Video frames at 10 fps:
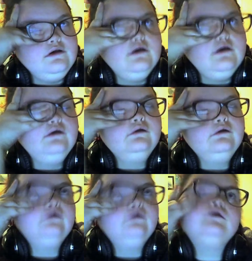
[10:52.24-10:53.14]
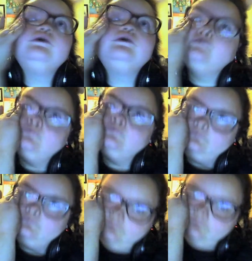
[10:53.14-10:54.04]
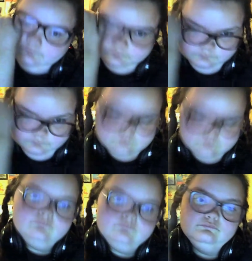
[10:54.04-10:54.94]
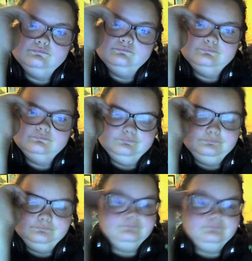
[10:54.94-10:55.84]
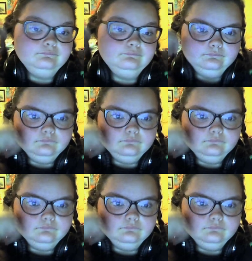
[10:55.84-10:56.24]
Nothing is said.